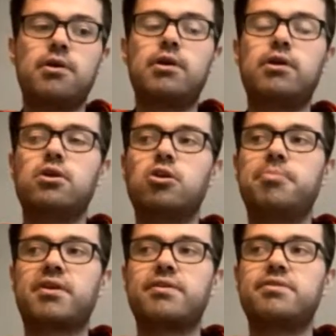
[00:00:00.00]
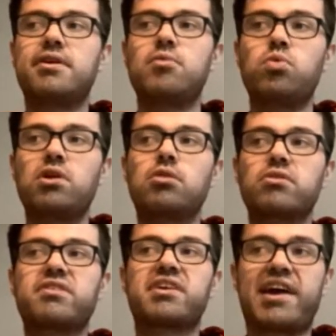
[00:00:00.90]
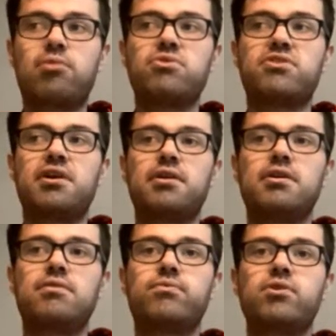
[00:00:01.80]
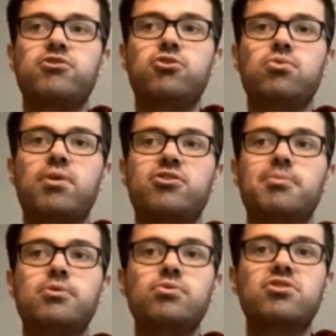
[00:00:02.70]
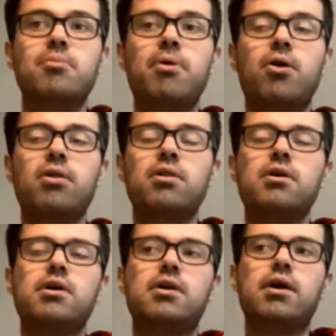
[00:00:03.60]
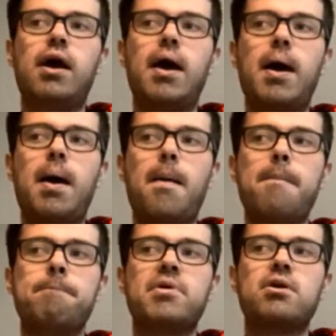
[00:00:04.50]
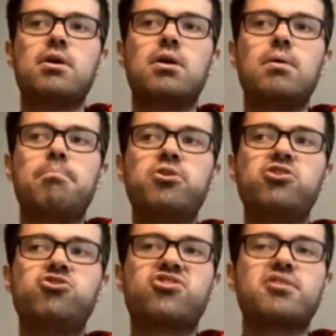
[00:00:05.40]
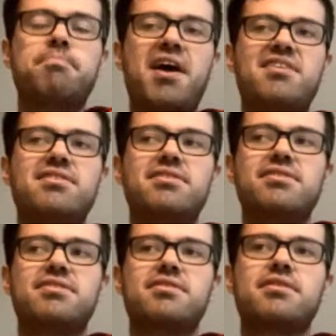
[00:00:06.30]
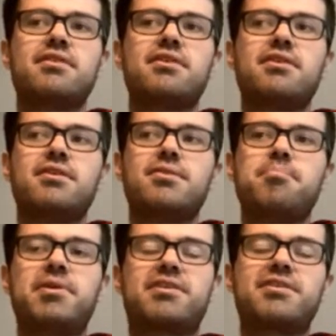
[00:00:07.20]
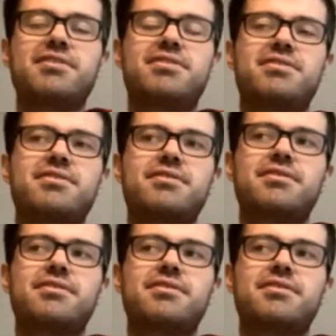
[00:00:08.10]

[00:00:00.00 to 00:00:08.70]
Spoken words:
because they will look to counter if we do end up losing the ball. But it just depends, because